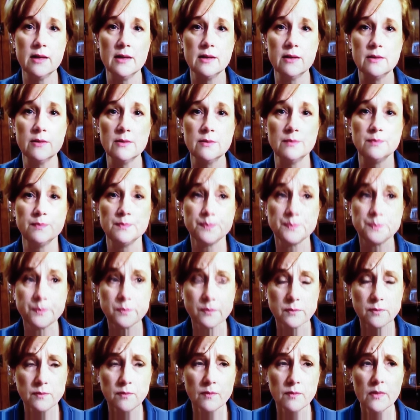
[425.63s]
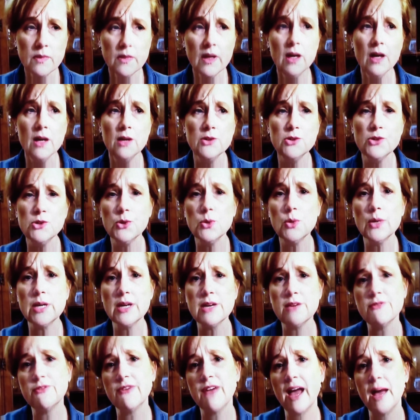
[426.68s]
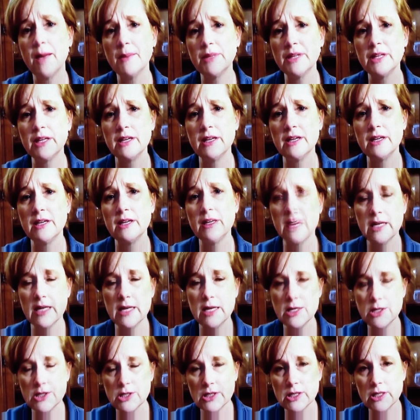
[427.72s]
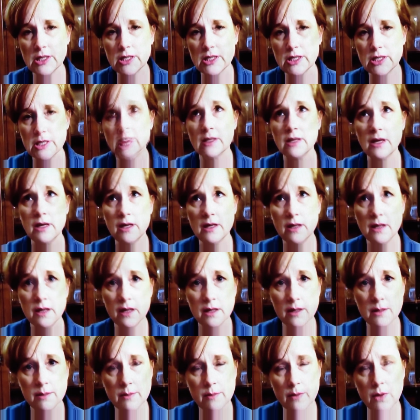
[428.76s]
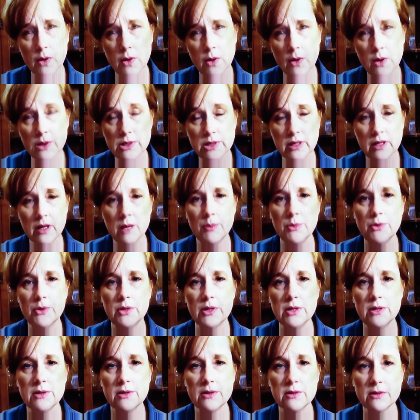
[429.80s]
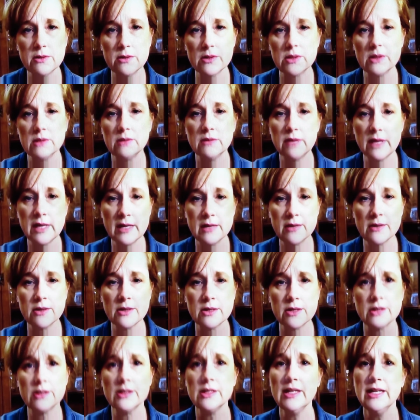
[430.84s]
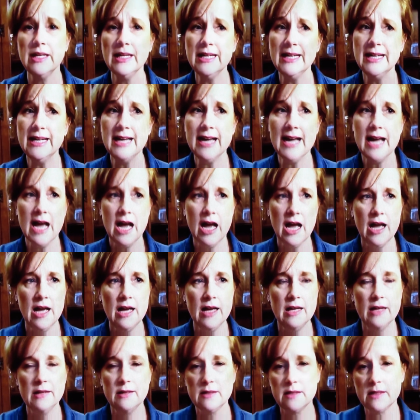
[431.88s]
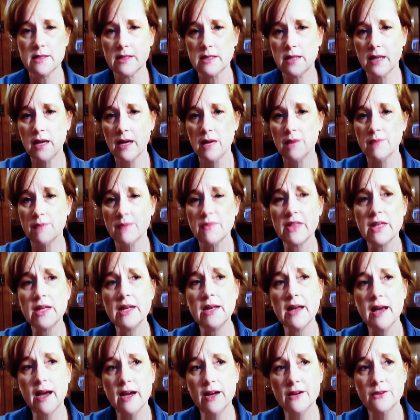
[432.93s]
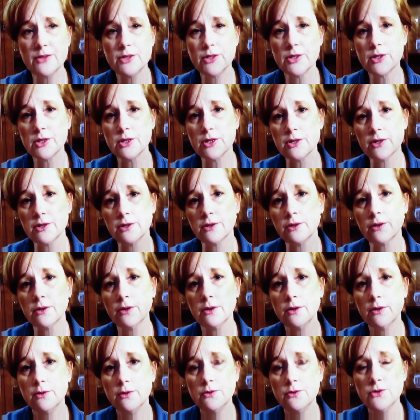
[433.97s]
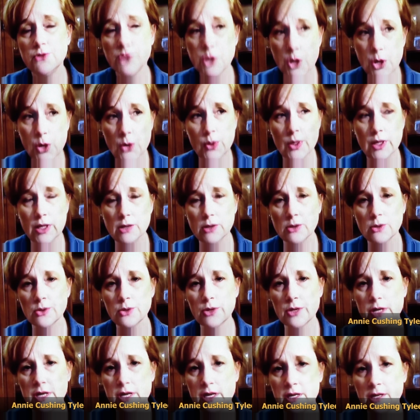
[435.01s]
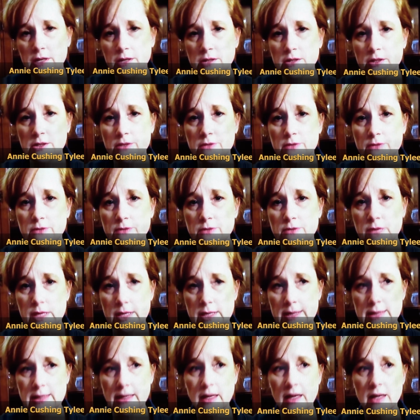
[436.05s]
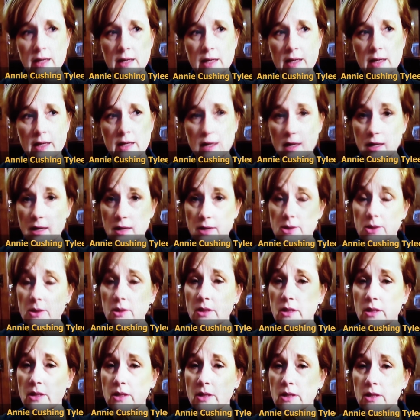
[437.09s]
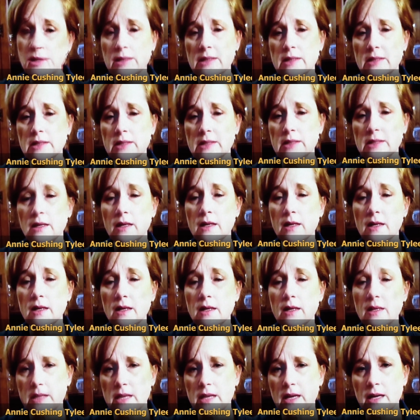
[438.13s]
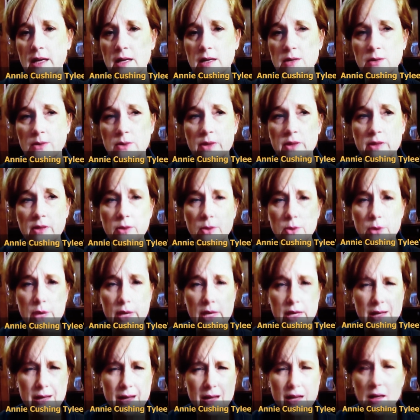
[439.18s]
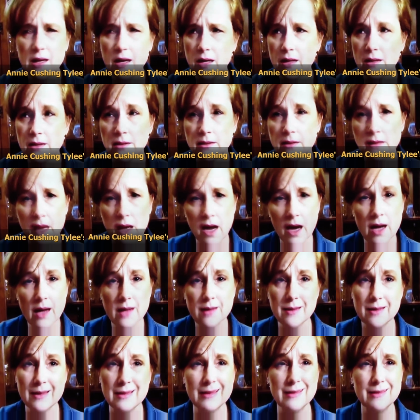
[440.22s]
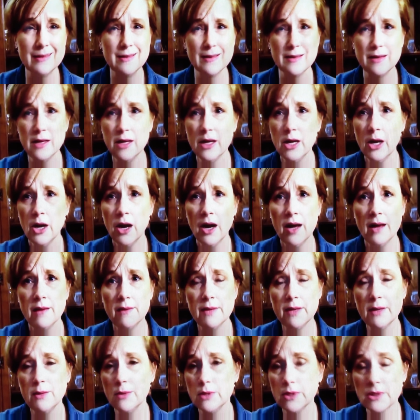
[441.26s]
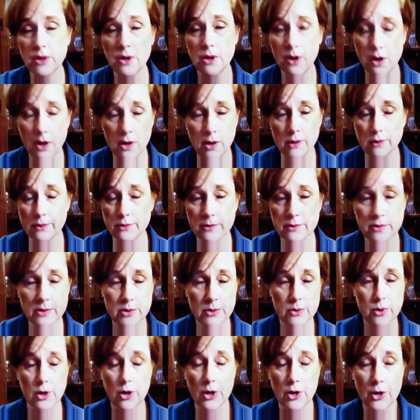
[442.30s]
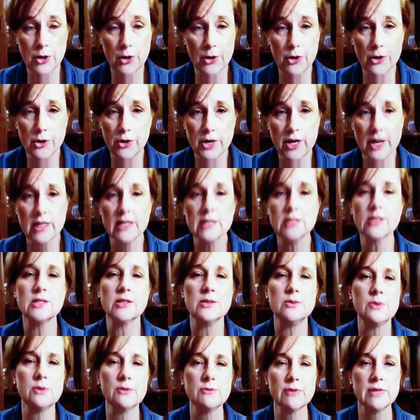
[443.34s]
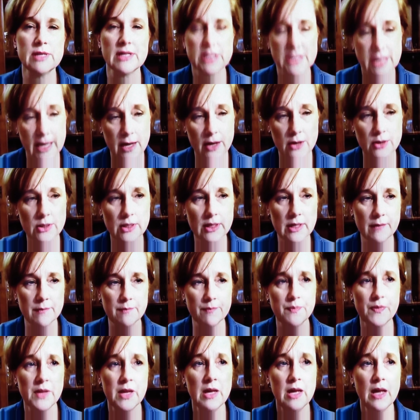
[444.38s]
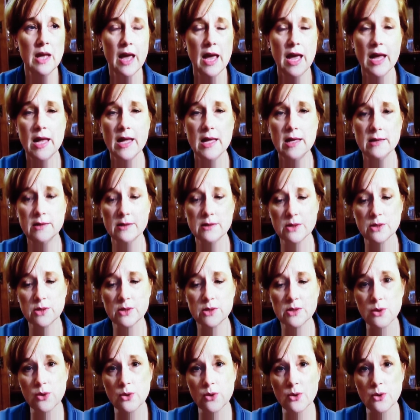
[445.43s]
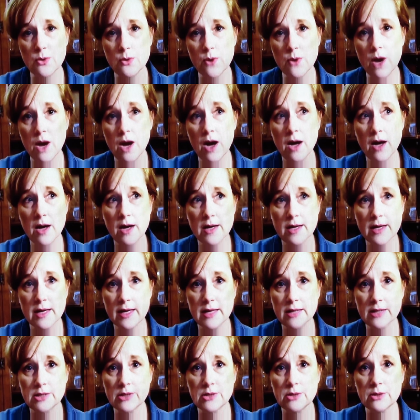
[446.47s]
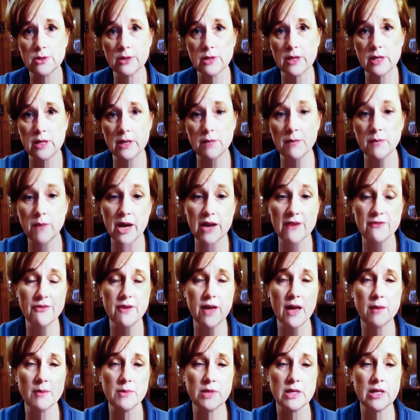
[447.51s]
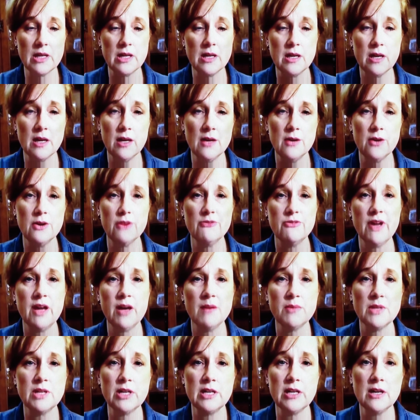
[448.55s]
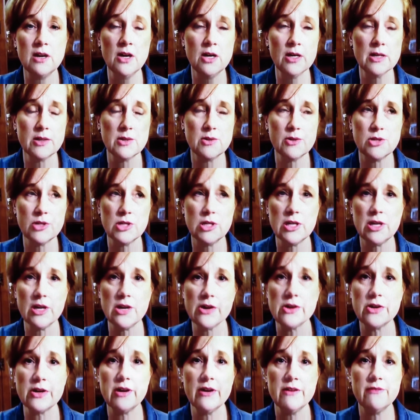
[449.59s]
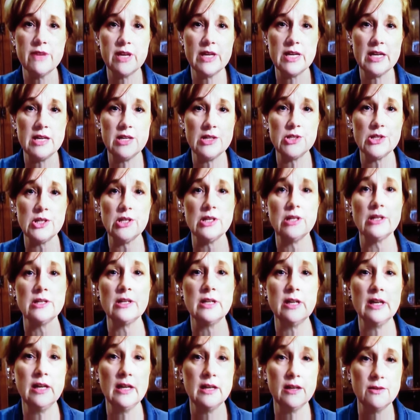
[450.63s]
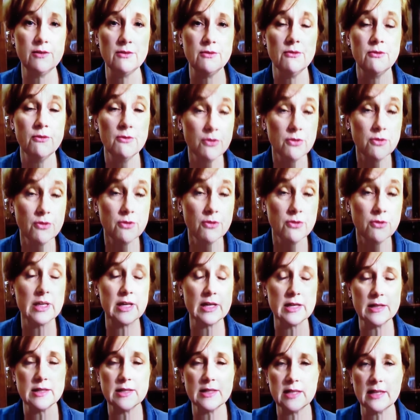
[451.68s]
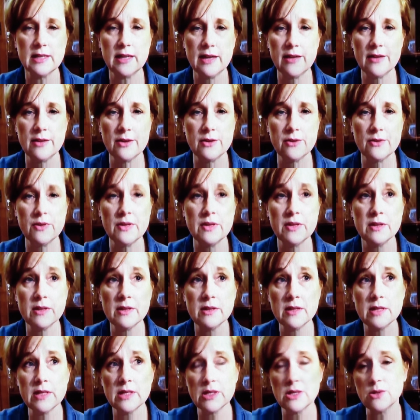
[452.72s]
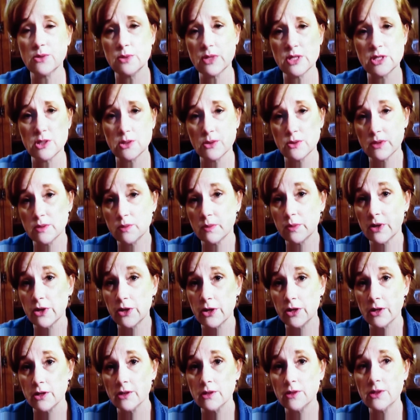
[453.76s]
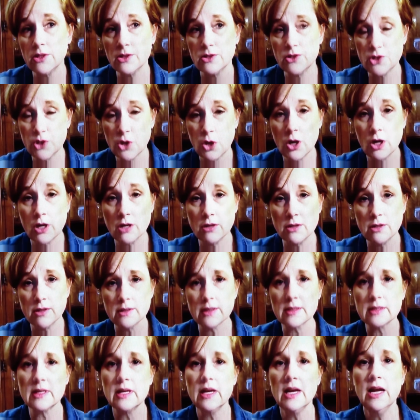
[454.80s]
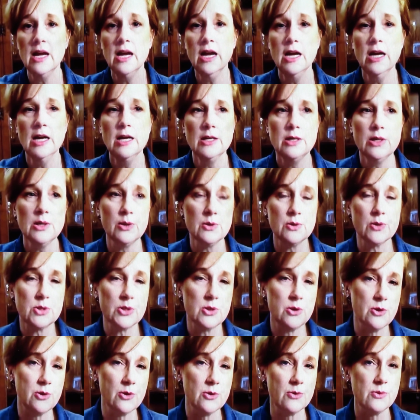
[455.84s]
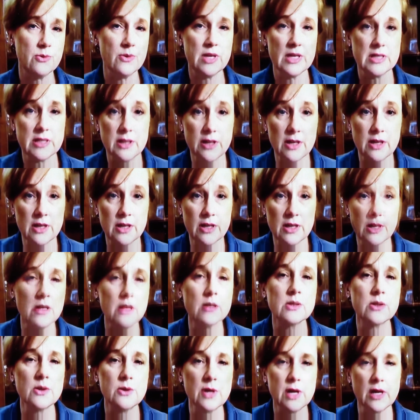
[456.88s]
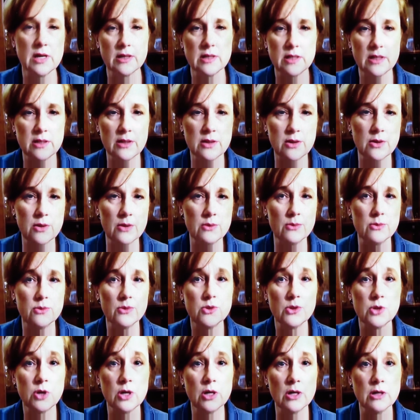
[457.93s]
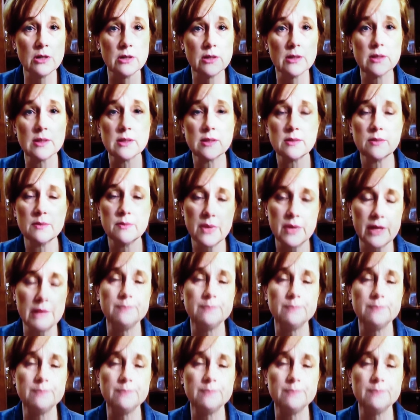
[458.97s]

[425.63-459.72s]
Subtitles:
a joint family vacation almost a couple years later. And then after Joe and Lori divorced, I actually maintained contact with Lori, not a lot, and it was all to her credit. She would reach out. And so I actually, my family and her family also shared a vacation in Florida together. And this is when she was married to Charles. You know, so that's how I also got to know Charles.